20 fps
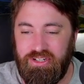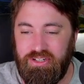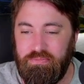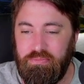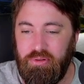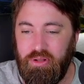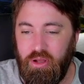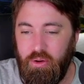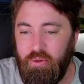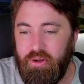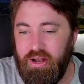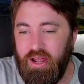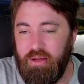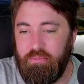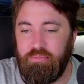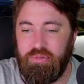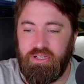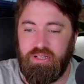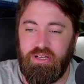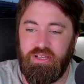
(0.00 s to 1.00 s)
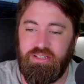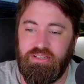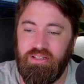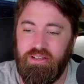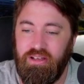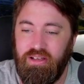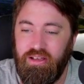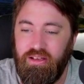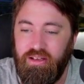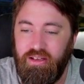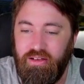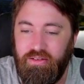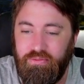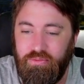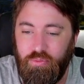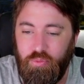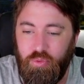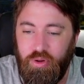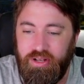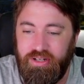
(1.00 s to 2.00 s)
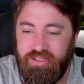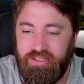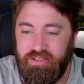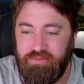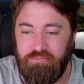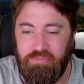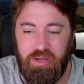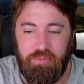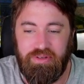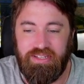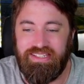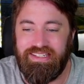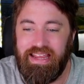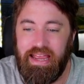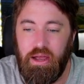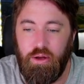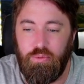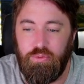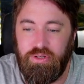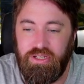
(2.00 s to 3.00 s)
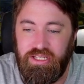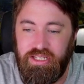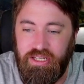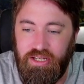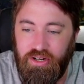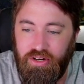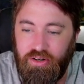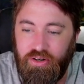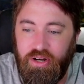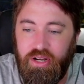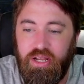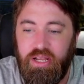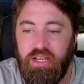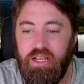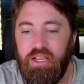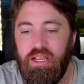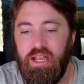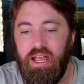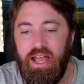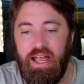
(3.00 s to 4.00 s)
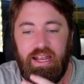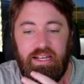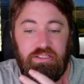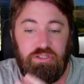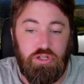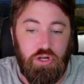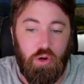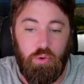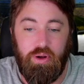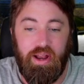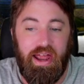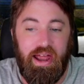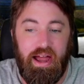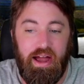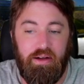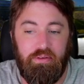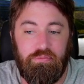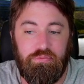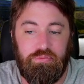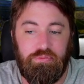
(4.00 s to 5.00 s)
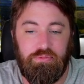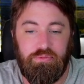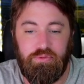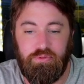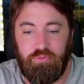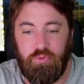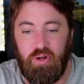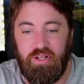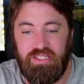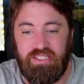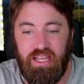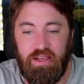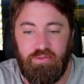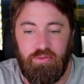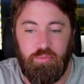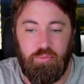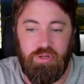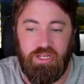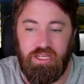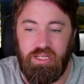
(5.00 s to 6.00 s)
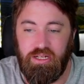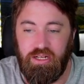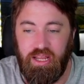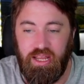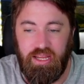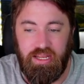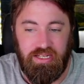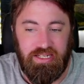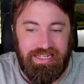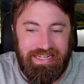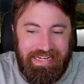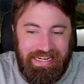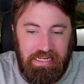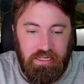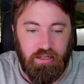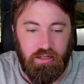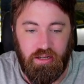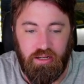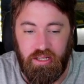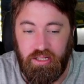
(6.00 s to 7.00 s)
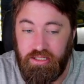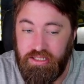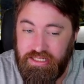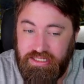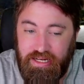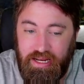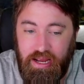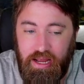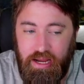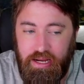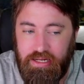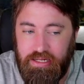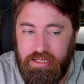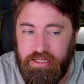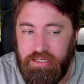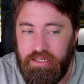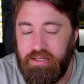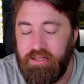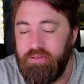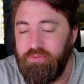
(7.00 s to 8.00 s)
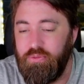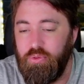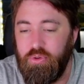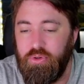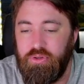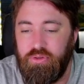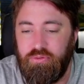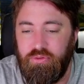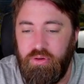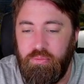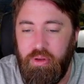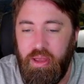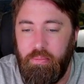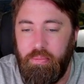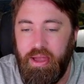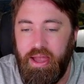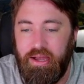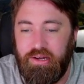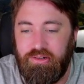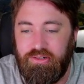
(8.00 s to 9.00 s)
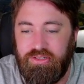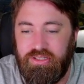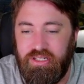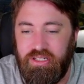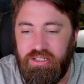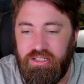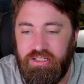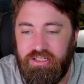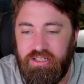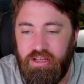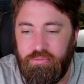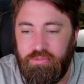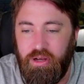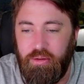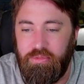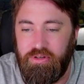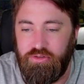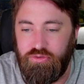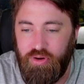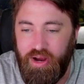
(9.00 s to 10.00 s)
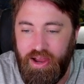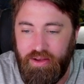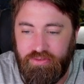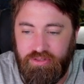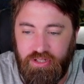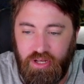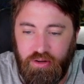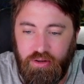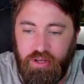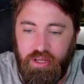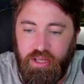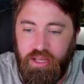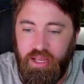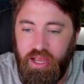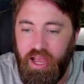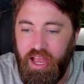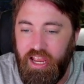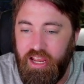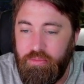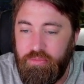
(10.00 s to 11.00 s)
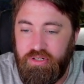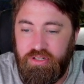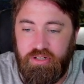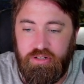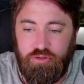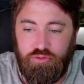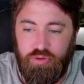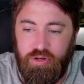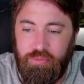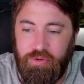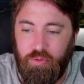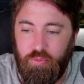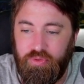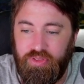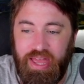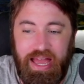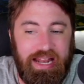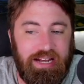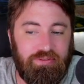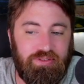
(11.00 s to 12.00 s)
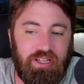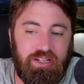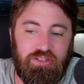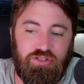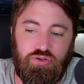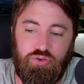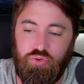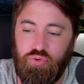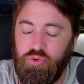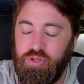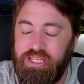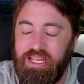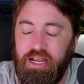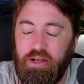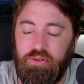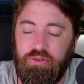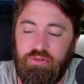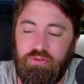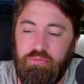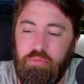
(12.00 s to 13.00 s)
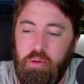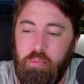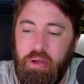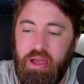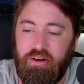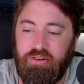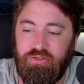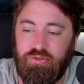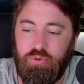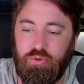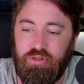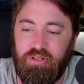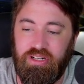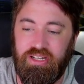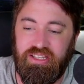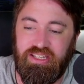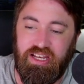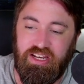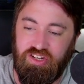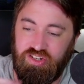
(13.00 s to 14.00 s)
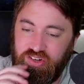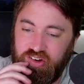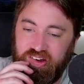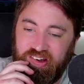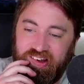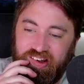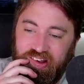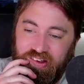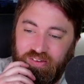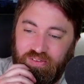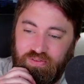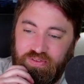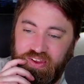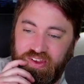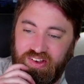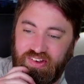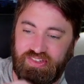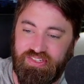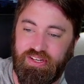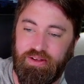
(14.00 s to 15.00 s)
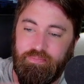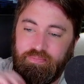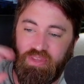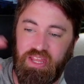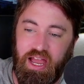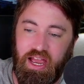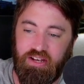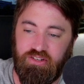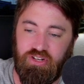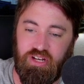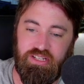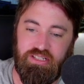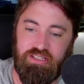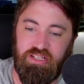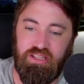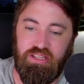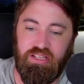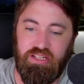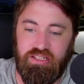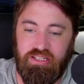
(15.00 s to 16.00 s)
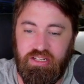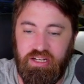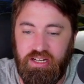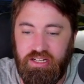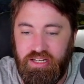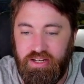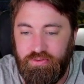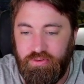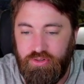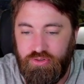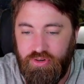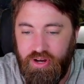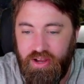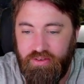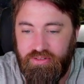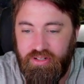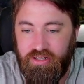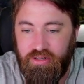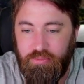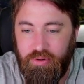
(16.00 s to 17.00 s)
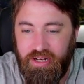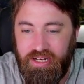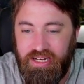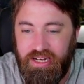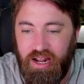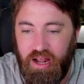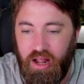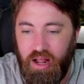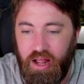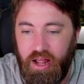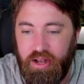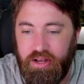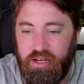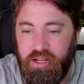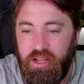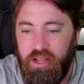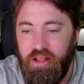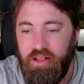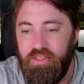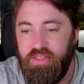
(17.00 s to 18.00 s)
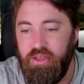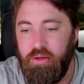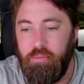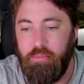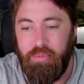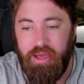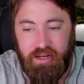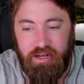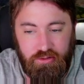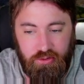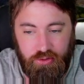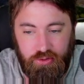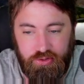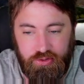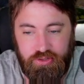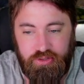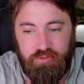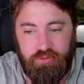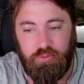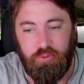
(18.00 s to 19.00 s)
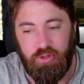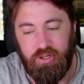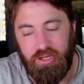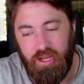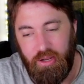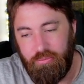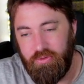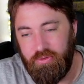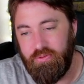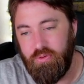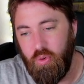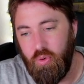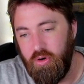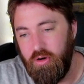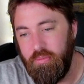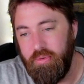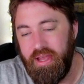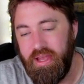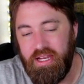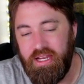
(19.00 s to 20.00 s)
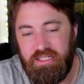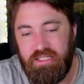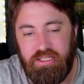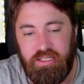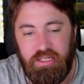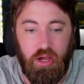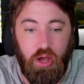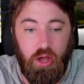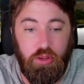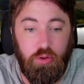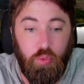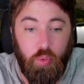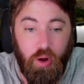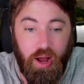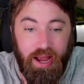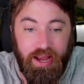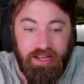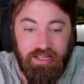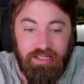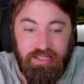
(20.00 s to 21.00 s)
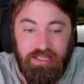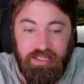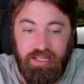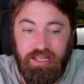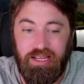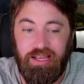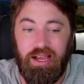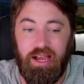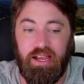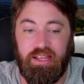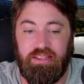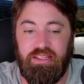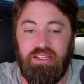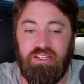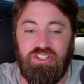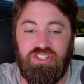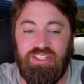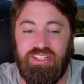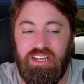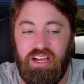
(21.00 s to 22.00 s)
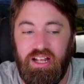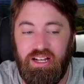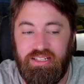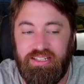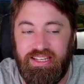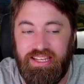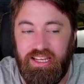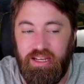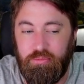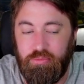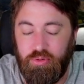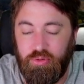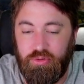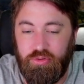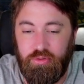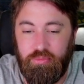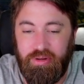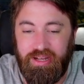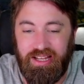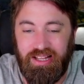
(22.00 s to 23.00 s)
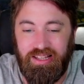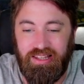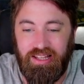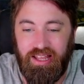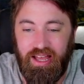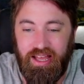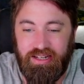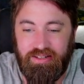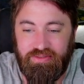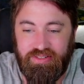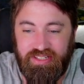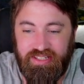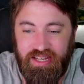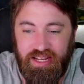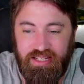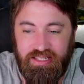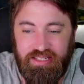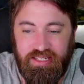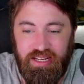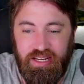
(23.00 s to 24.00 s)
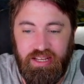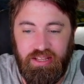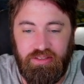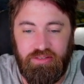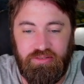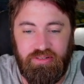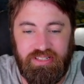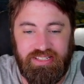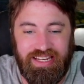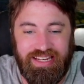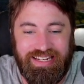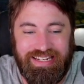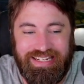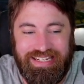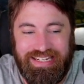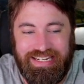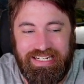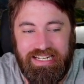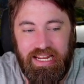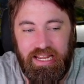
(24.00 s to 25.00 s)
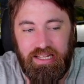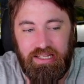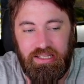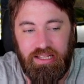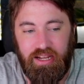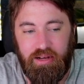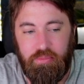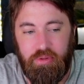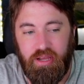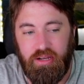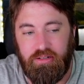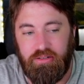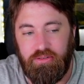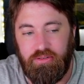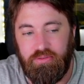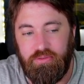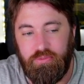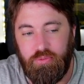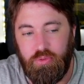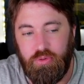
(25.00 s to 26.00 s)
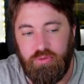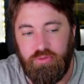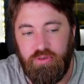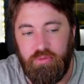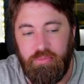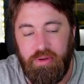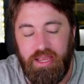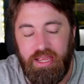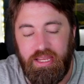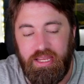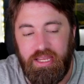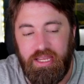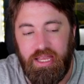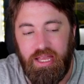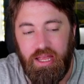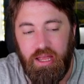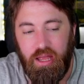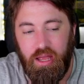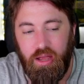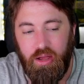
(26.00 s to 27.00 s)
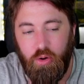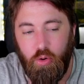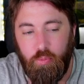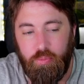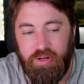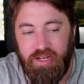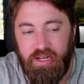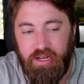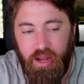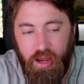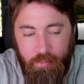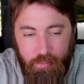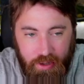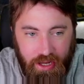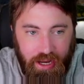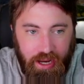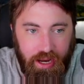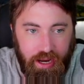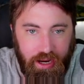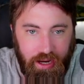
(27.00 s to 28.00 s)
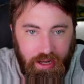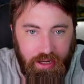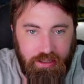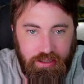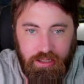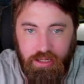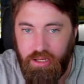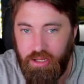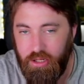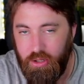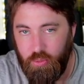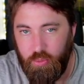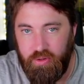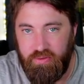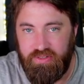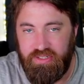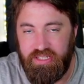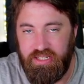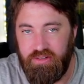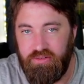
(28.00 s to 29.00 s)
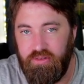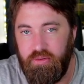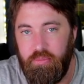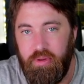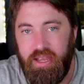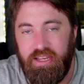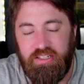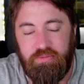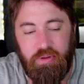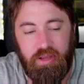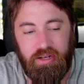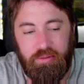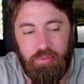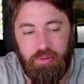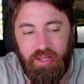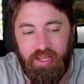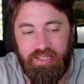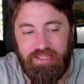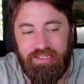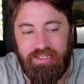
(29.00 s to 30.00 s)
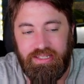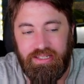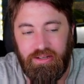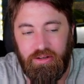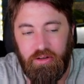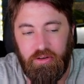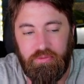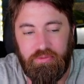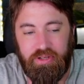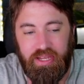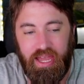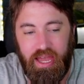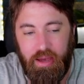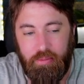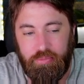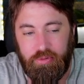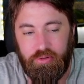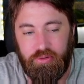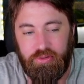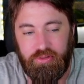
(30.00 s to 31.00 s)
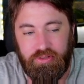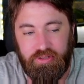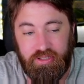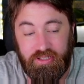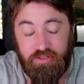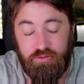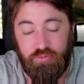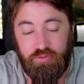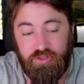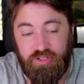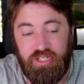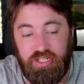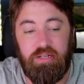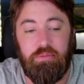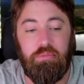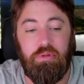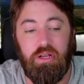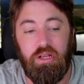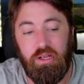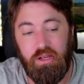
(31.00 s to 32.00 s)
blow it up because of one's maybe down year. I don't have front seven being a need, at least a high need for the Green Bay Packers in this upcoming draft. So I am in agreement with that if that is truly how the Green Bay Packers organization feels. I just did this in a different draft, and depending on the medicals for a couple of cornerbacks, otherwise, I think Jihad Campbell could make a lot of sense. There is a need at linebacker for Green Bay opening up, and we've seen Green Bay spend plenty of capital, this regime,